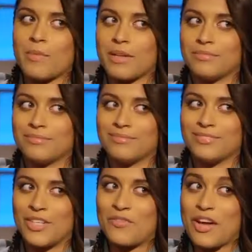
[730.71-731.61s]
out of bed.
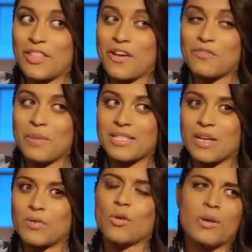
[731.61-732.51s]
You know, if I loved
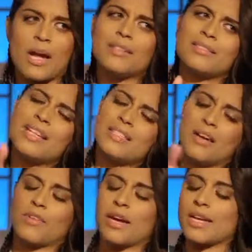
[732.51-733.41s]
myself, that's
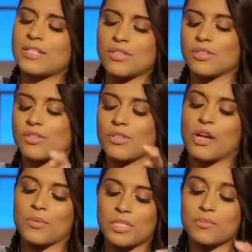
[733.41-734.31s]
not fair. I guess there's a
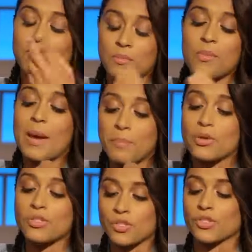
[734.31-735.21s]
lot of reasons, but for my
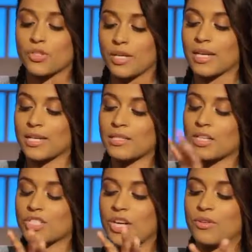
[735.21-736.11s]
personal journey, I guess,
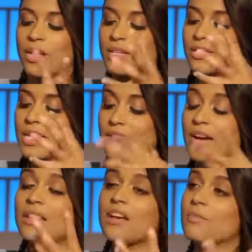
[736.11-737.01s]
not to generalize,
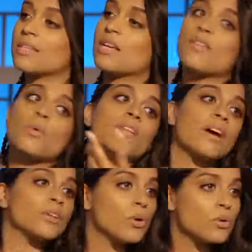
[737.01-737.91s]
if I loved myself, I would
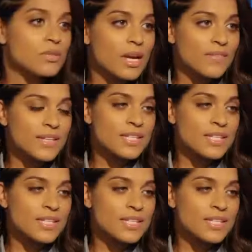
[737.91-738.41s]
have had goals at